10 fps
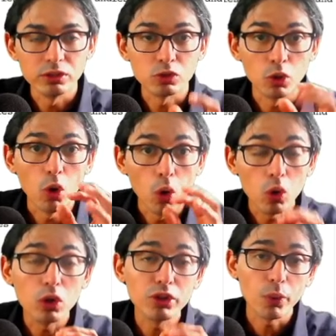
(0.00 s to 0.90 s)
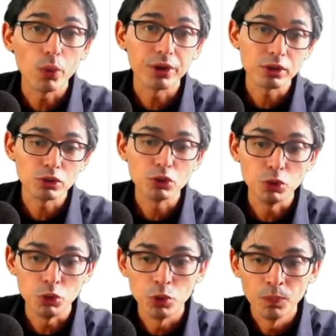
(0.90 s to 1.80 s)
So all the work you
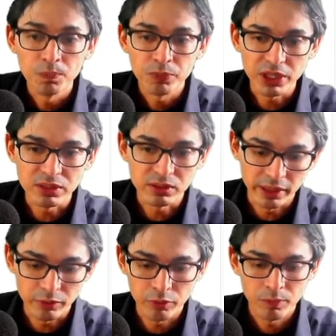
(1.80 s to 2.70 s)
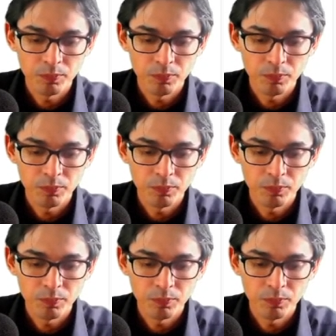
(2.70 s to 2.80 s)
do is safe.